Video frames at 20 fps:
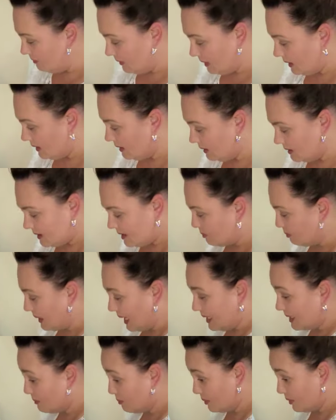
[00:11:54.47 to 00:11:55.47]
It's
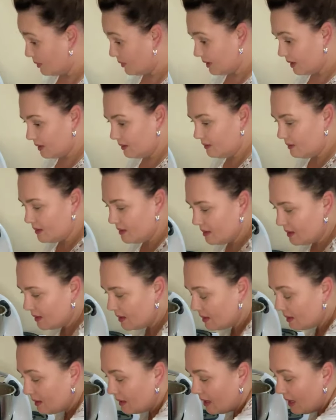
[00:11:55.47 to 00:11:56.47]
bloody brilliant.
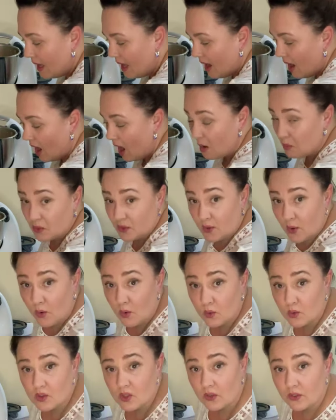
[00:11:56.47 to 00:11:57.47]
I was
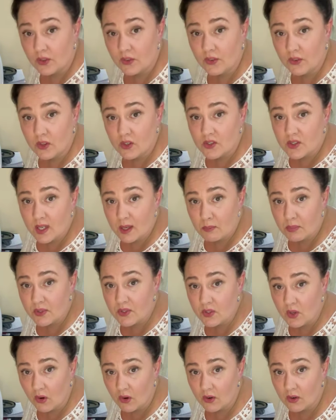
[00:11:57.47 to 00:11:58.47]
hooked on the first
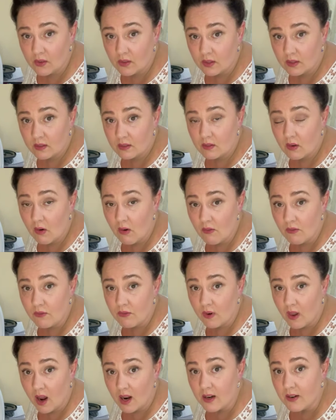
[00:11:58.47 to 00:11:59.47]
episode of
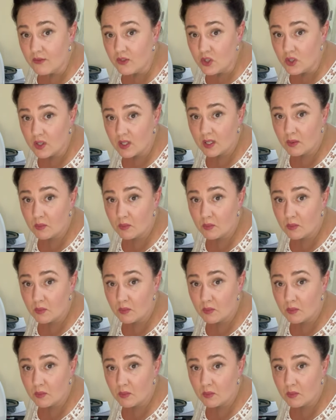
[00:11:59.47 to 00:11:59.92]
Line of Duty.